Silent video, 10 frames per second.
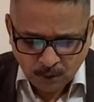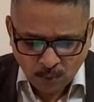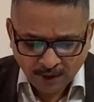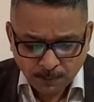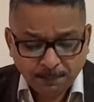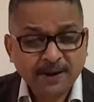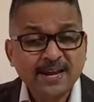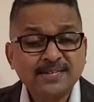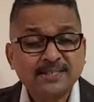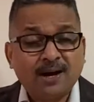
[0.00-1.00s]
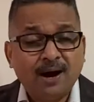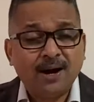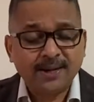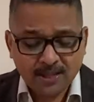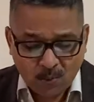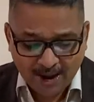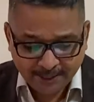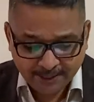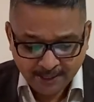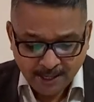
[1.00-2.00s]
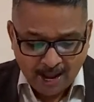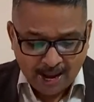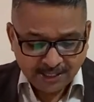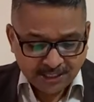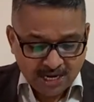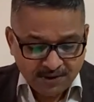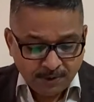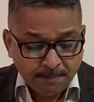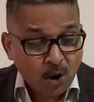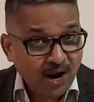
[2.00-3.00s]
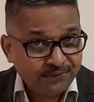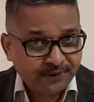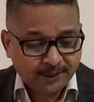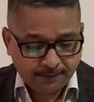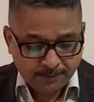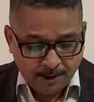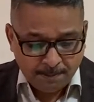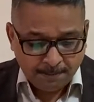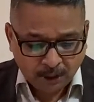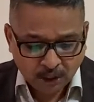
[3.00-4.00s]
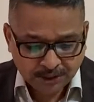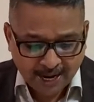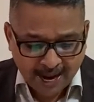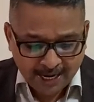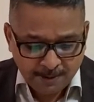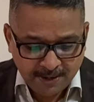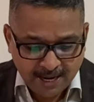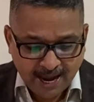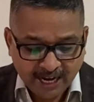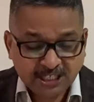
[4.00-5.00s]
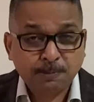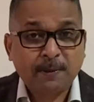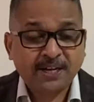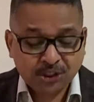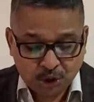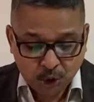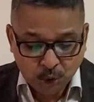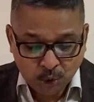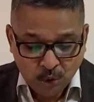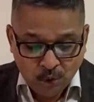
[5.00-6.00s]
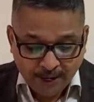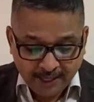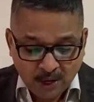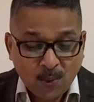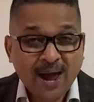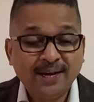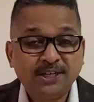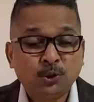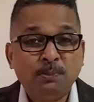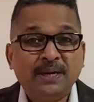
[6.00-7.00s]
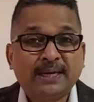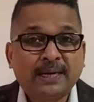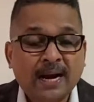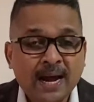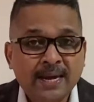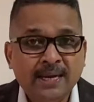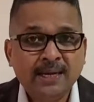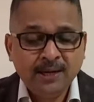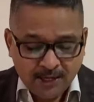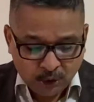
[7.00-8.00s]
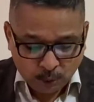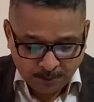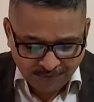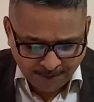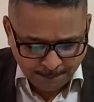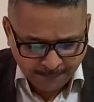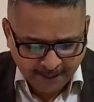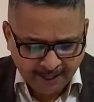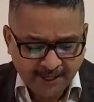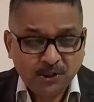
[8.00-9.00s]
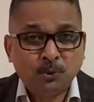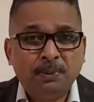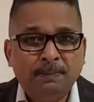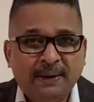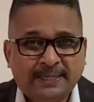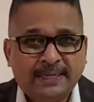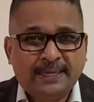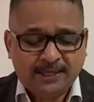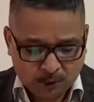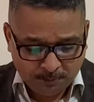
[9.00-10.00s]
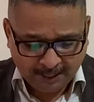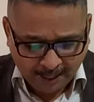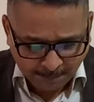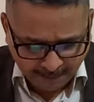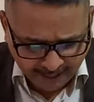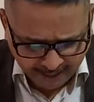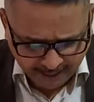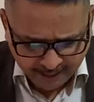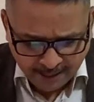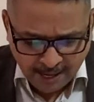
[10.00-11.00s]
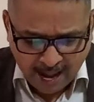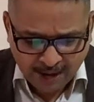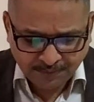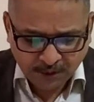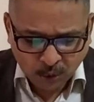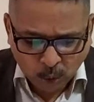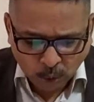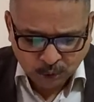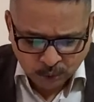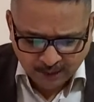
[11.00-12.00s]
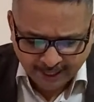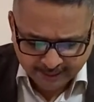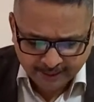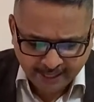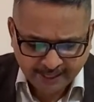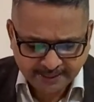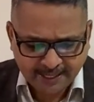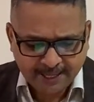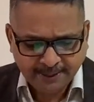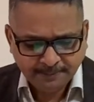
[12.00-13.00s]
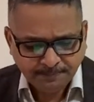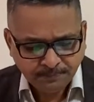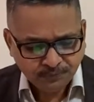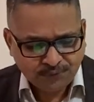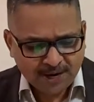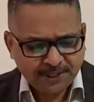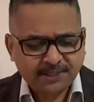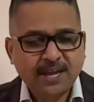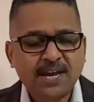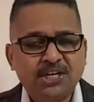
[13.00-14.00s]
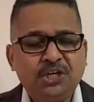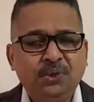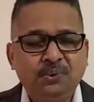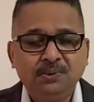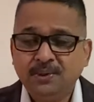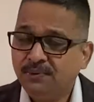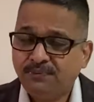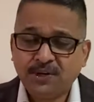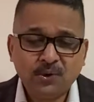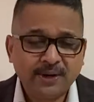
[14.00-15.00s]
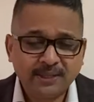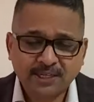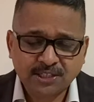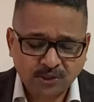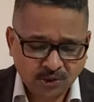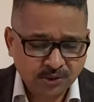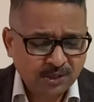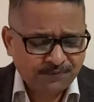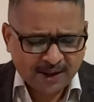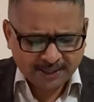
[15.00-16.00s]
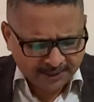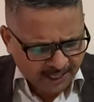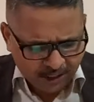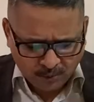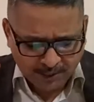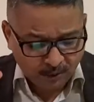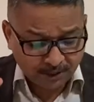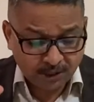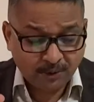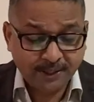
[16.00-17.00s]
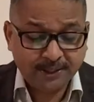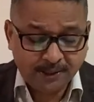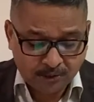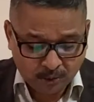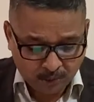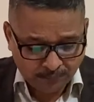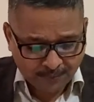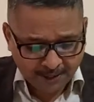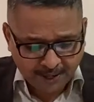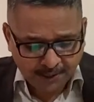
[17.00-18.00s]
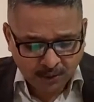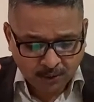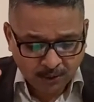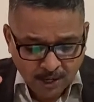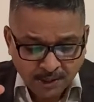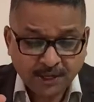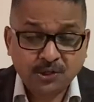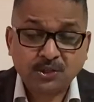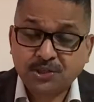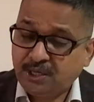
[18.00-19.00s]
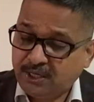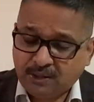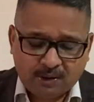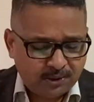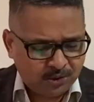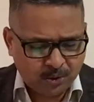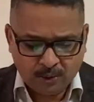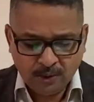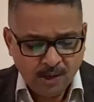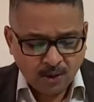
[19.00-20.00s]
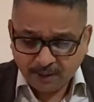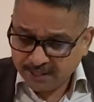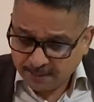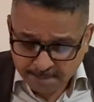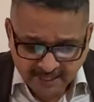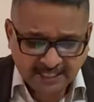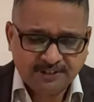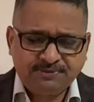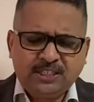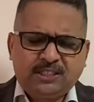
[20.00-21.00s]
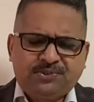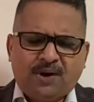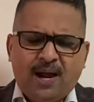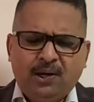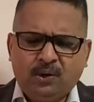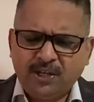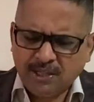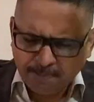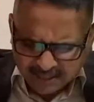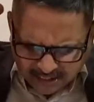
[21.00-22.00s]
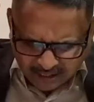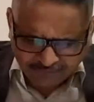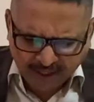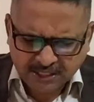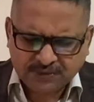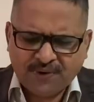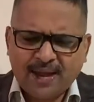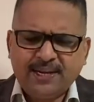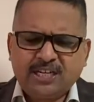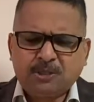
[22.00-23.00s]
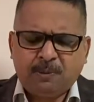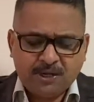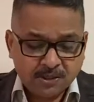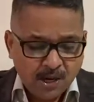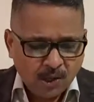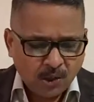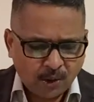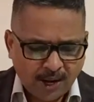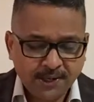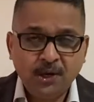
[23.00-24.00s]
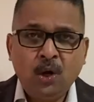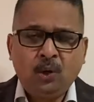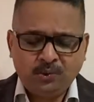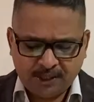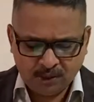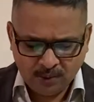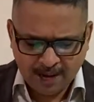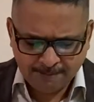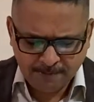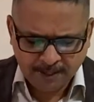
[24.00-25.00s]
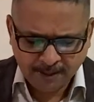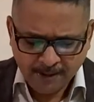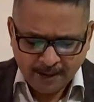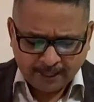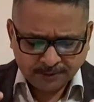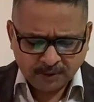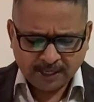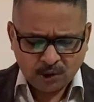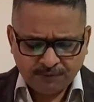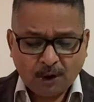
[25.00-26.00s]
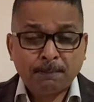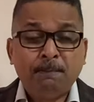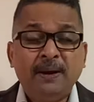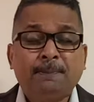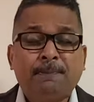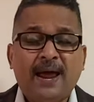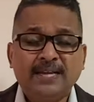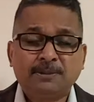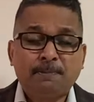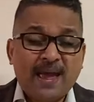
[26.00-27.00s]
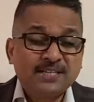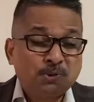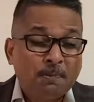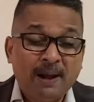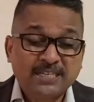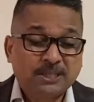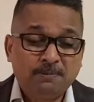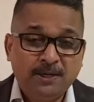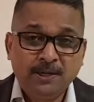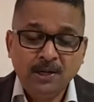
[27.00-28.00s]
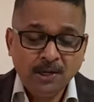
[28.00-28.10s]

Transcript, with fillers: When you praise God in the valley, it's even more effective because enemy expects you in the valley to be crying to be whimpering to be bitter to be complaining and when you go through that day saying father thank you when you are in that situation, you say, Father, thank you. I know that you are in control. Father, I know that you're seated on the throne. Lord, in the midst of this trial, Lord, in the midst of this valley experience, Lord, I know that you love me and that you have got big plans, plans to bless me.